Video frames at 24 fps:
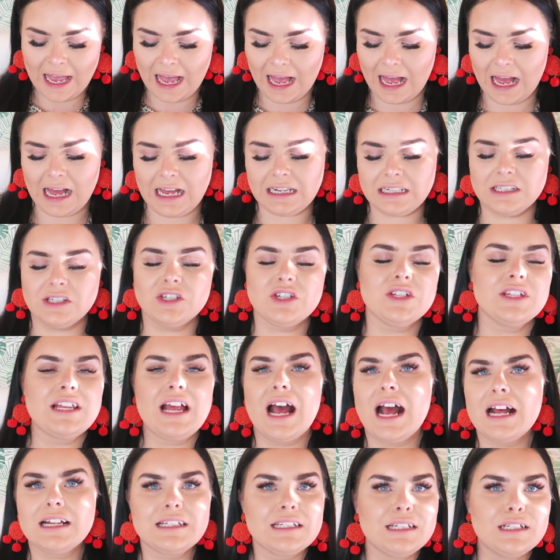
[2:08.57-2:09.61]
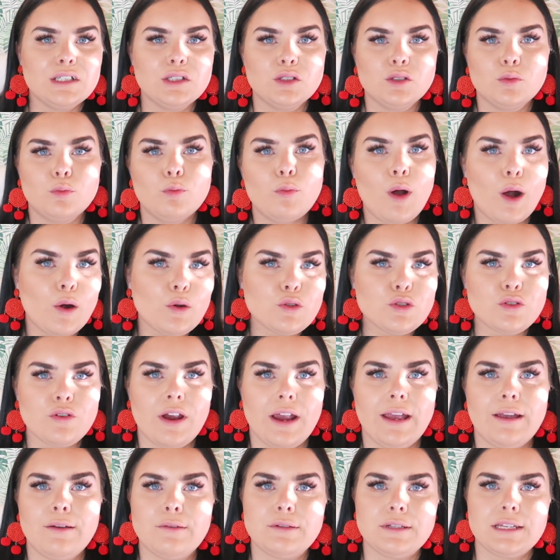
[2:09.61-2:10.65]
and just had a little moat
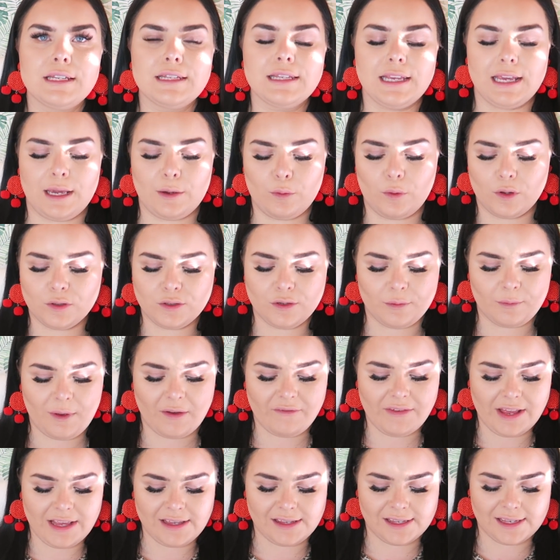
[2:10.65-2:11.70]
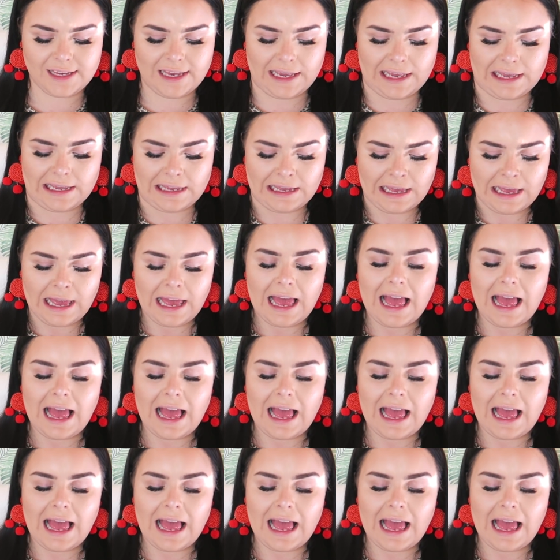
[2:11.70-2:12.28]
round to see what took my fancy.